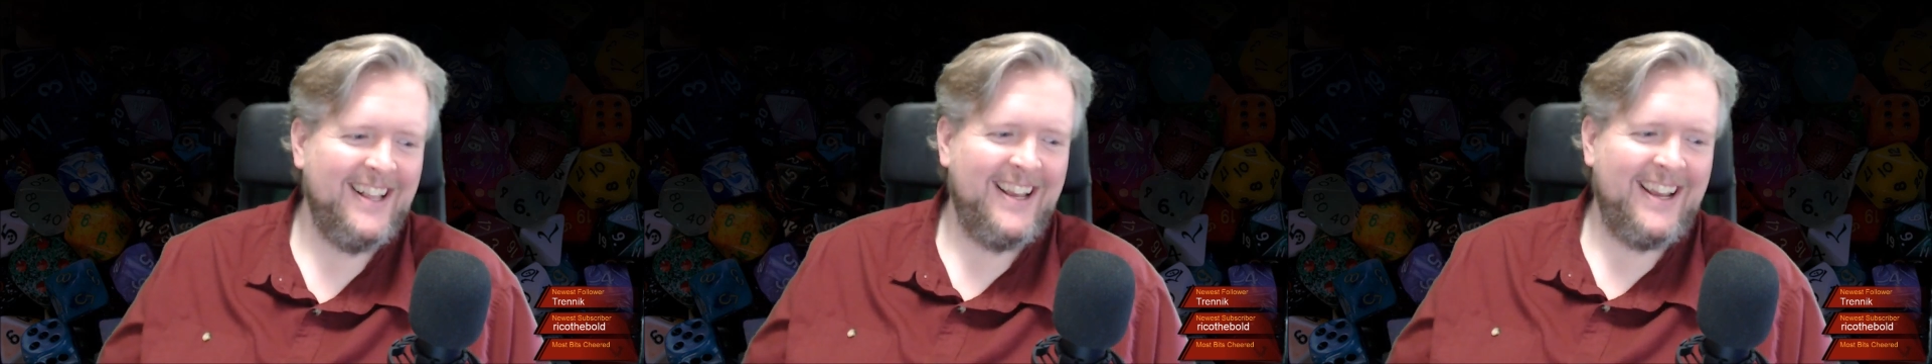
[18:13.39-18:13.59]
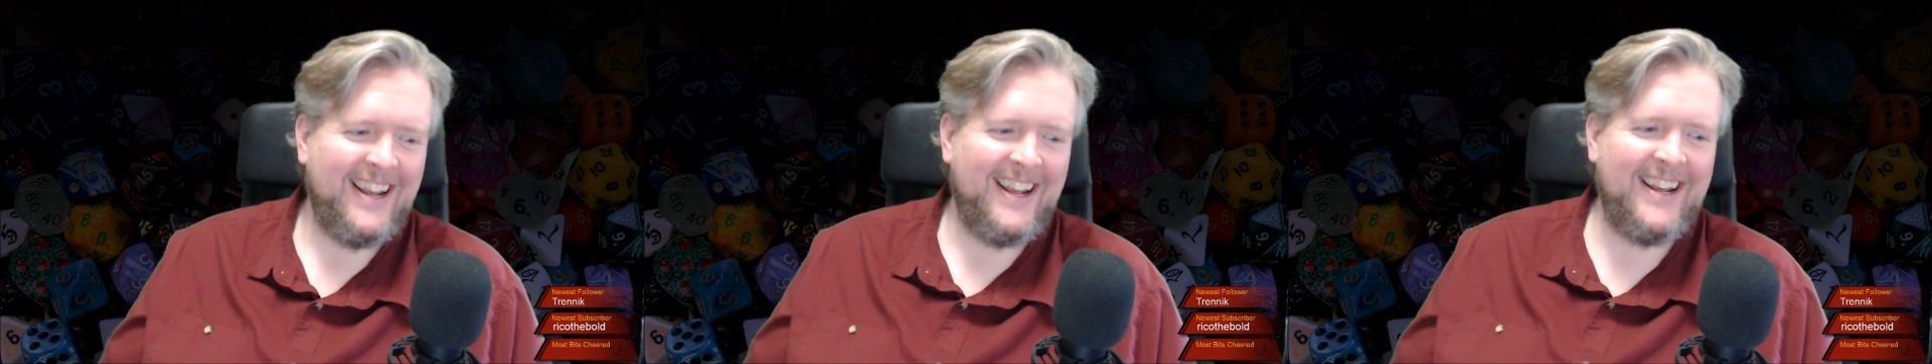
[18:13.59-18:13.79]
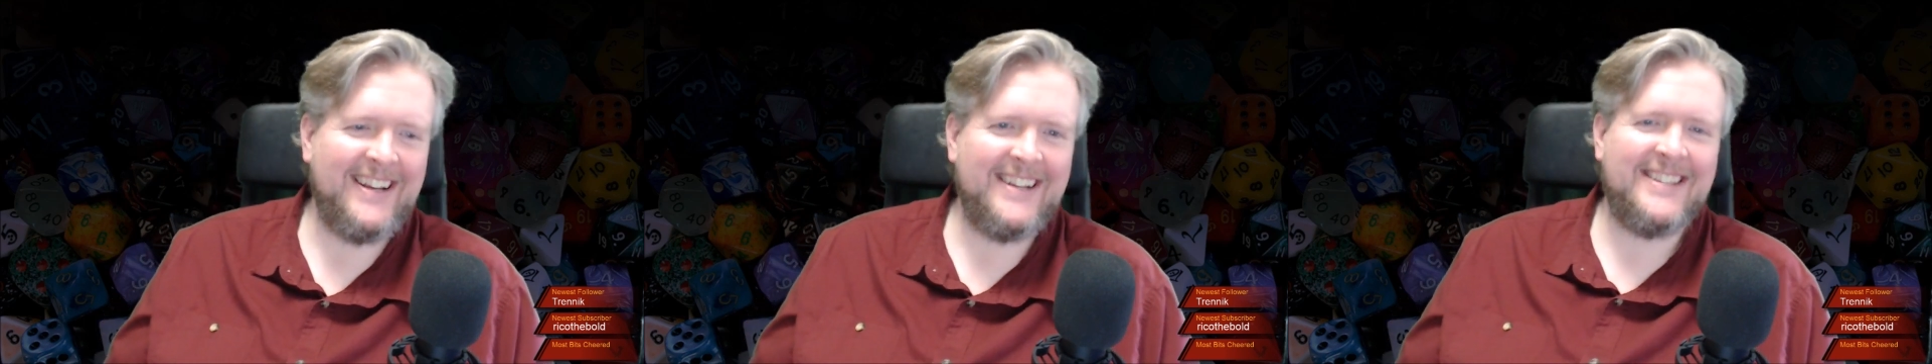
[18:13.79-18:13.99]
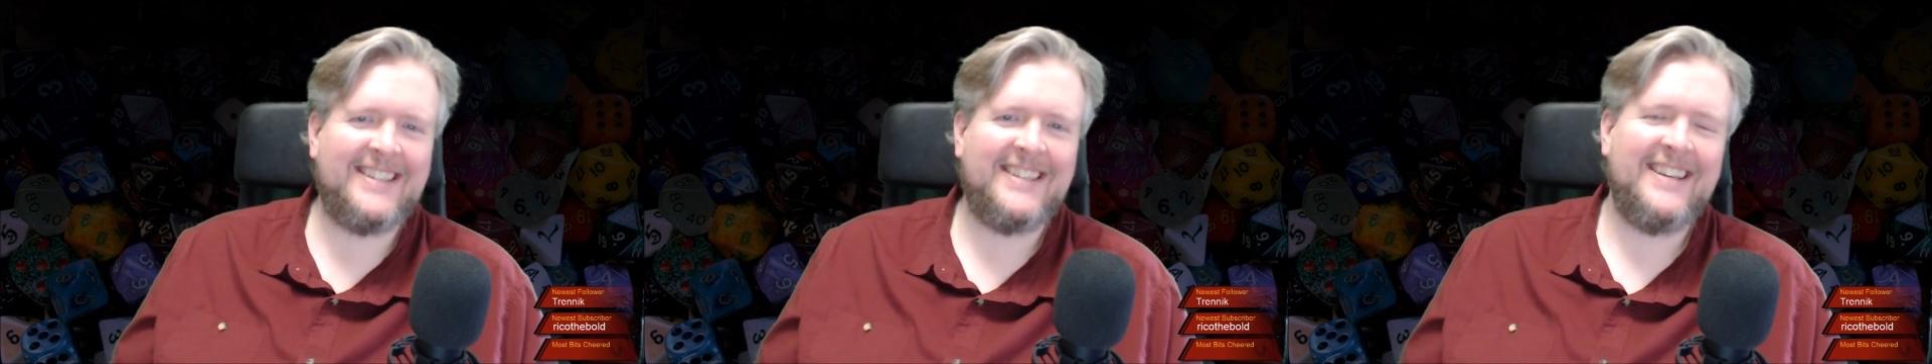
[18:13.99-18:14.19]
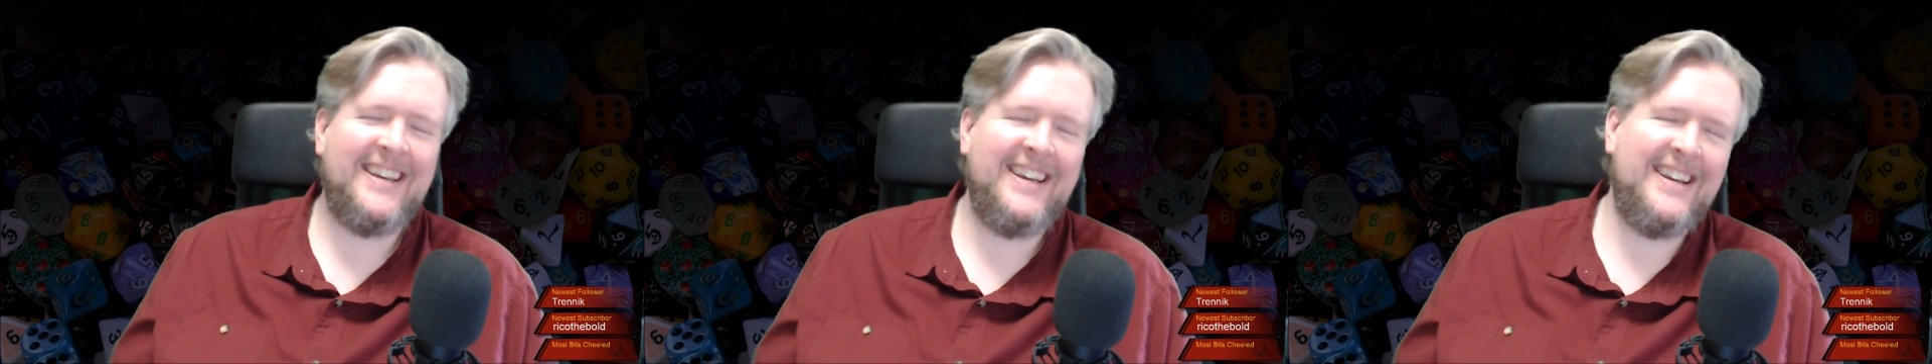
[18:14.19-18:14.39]

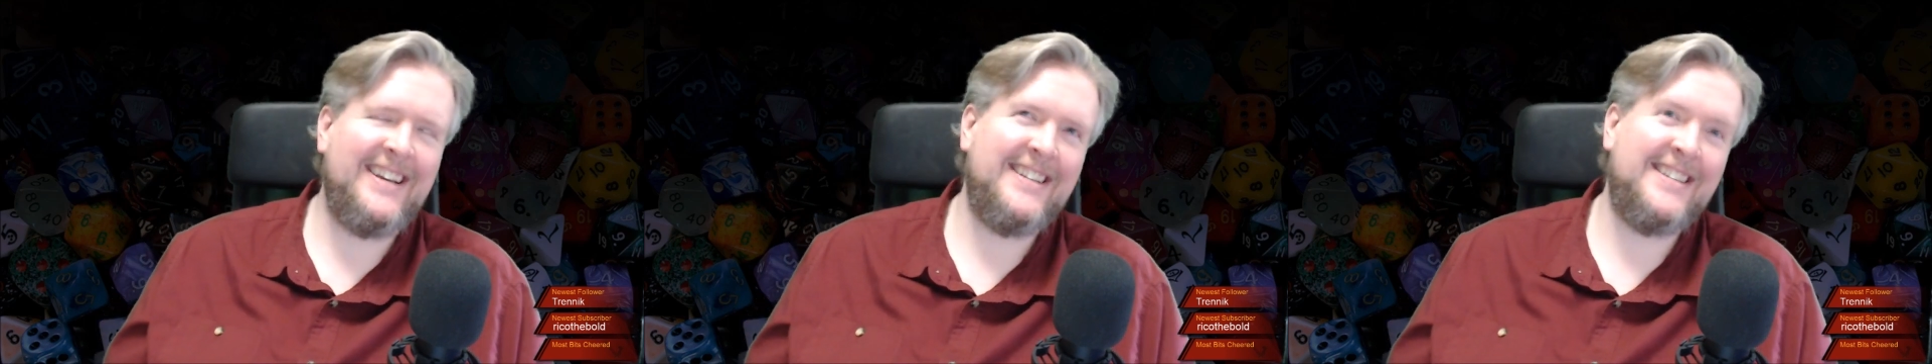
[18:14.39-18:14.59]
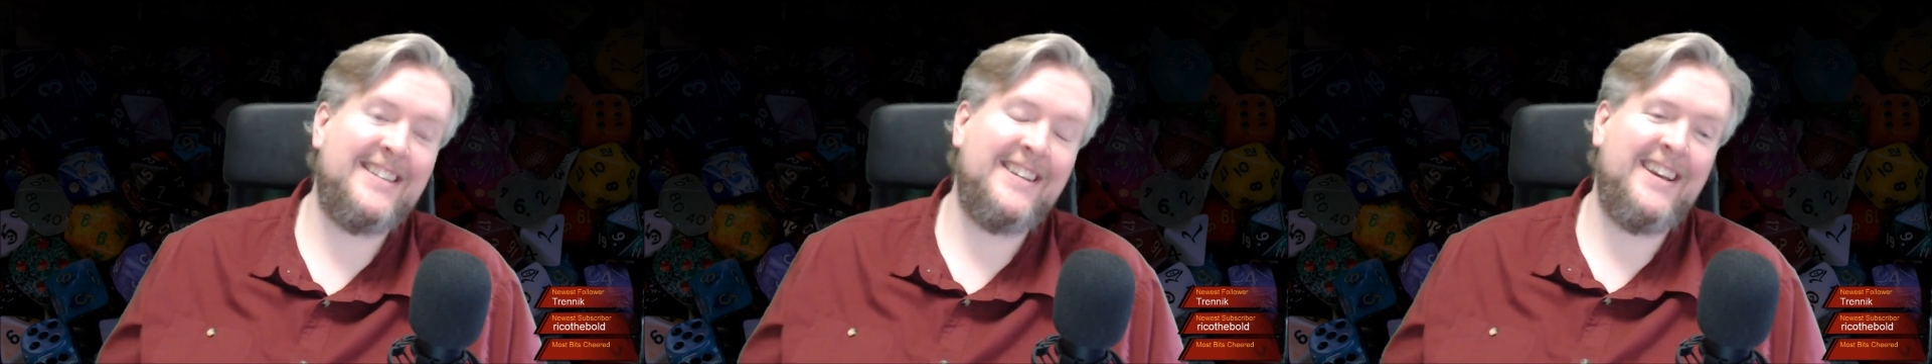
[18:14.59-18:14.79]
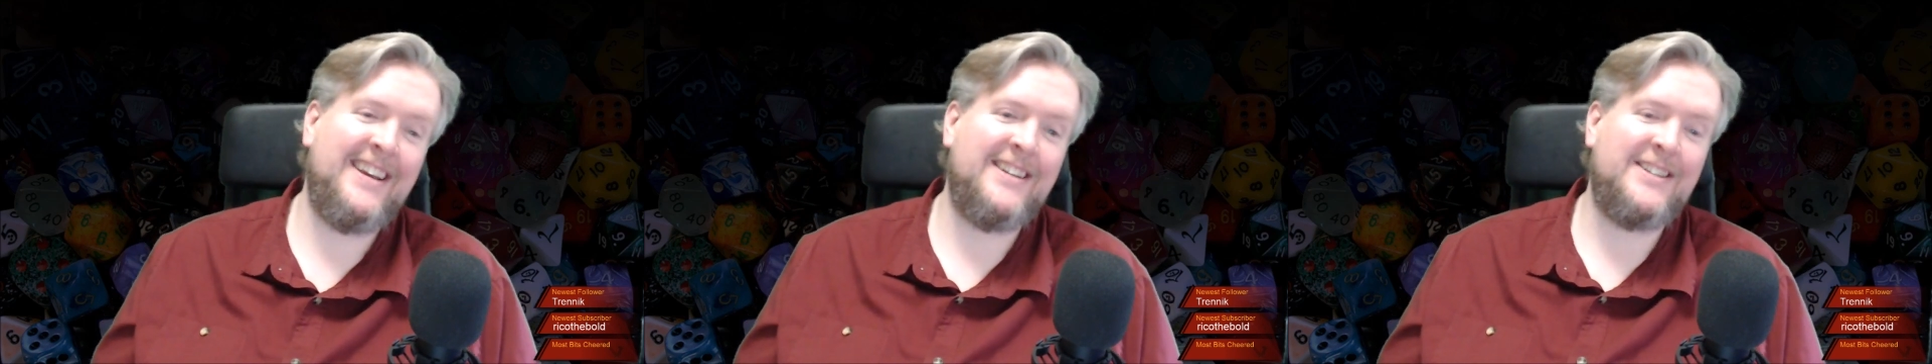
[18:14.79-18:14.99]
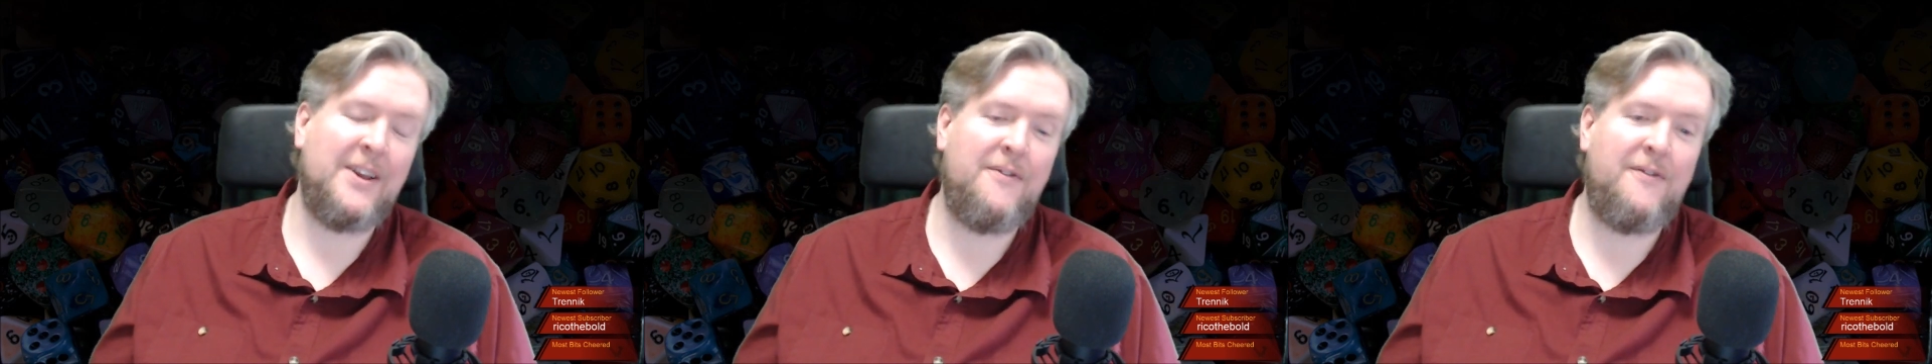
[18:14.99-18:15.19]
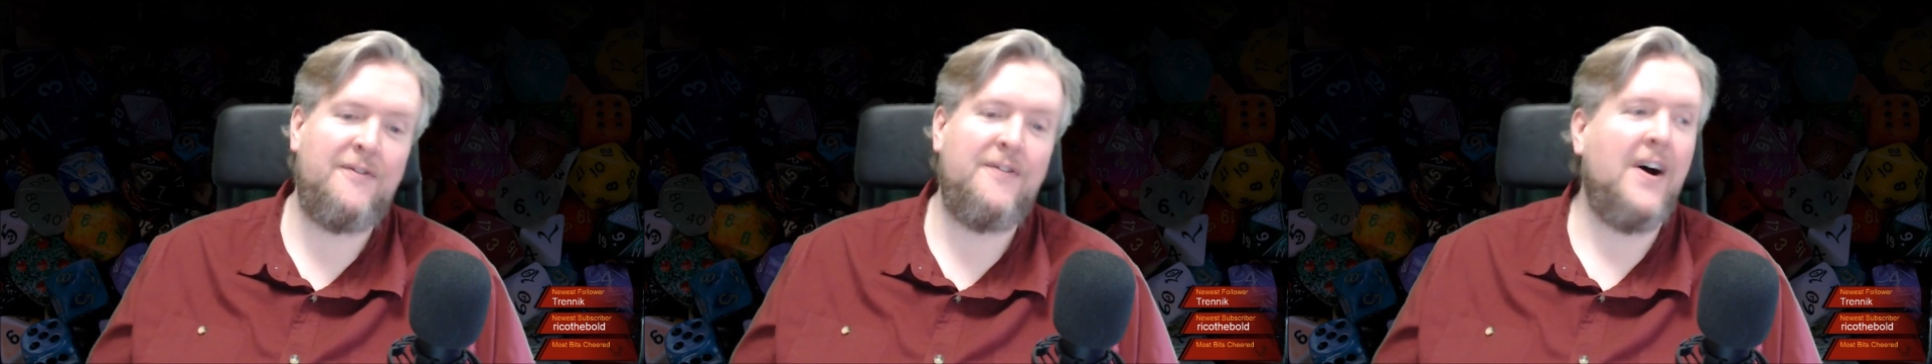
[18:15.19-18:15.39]
is a
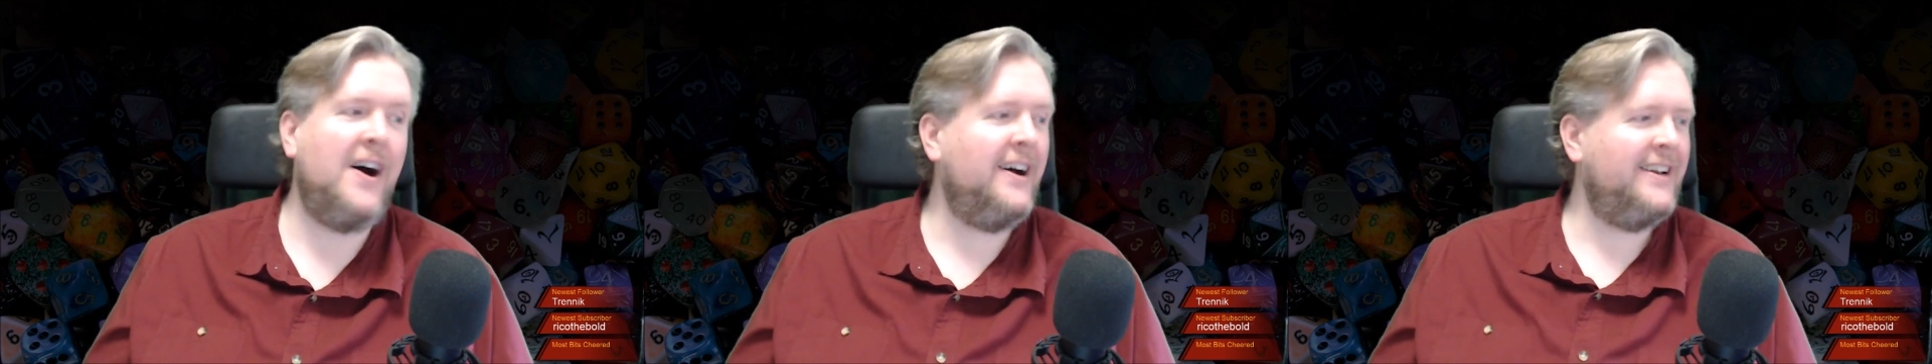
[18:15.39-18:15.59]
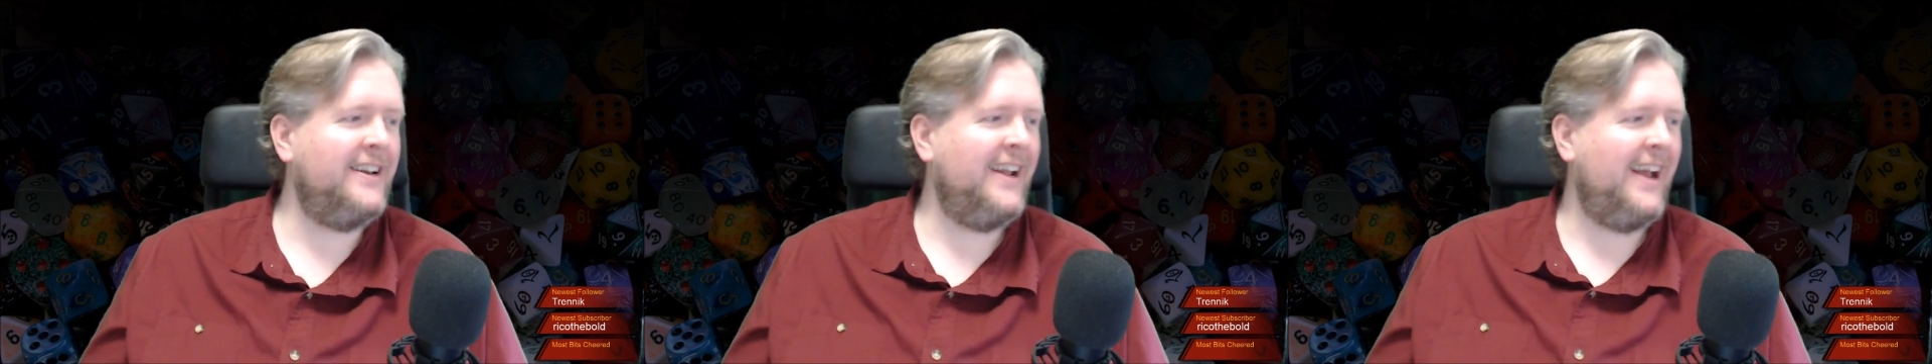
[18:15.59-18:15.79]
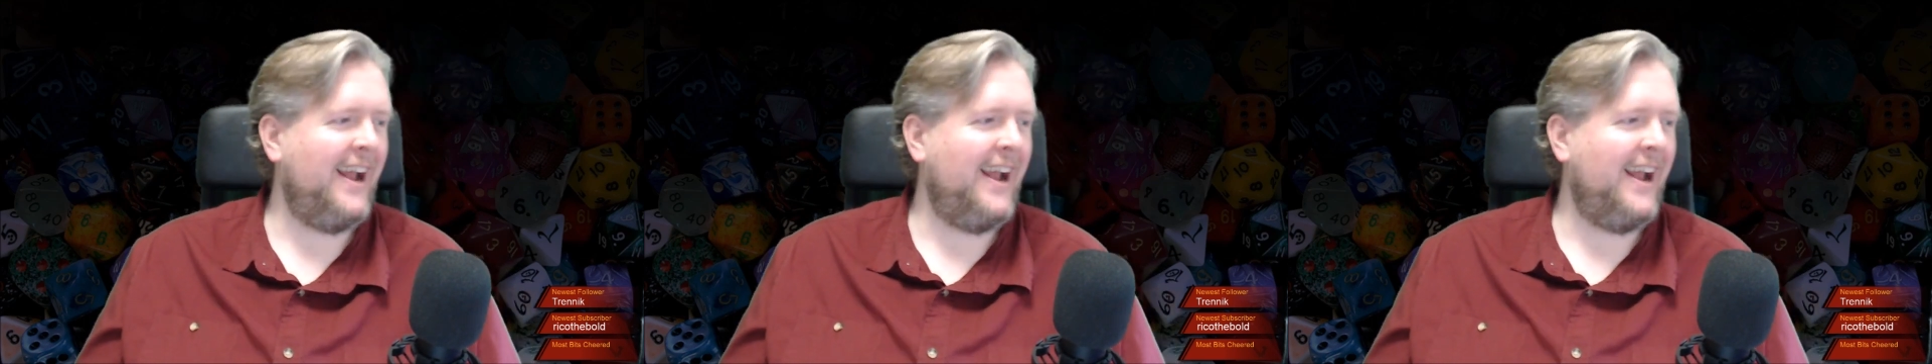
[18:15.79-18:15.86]
fun